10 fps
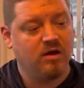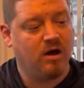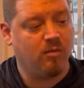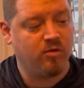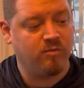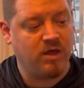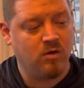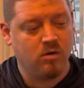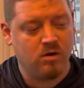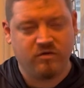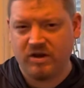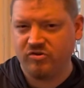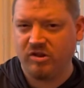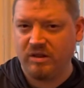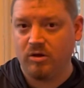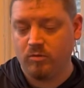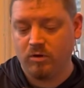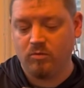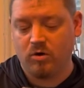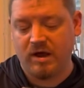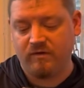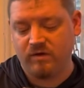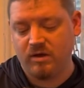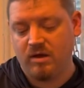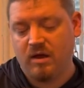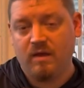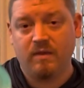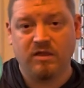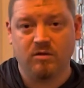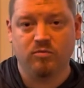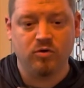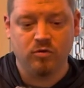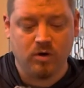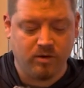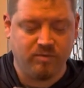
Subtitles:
The pink one is actually a little bit more heavy than the blue one,